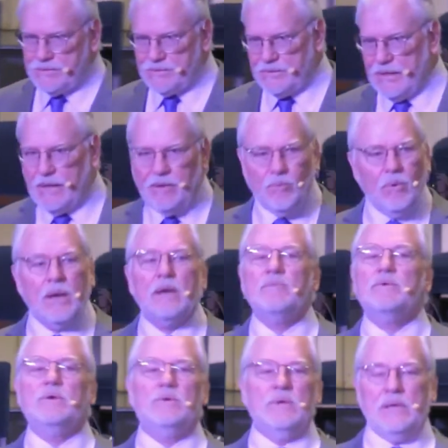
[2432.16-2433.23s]
Now, whatever
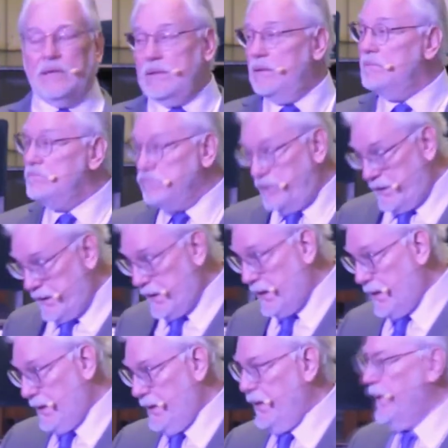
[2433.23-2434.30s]
you need, they got it.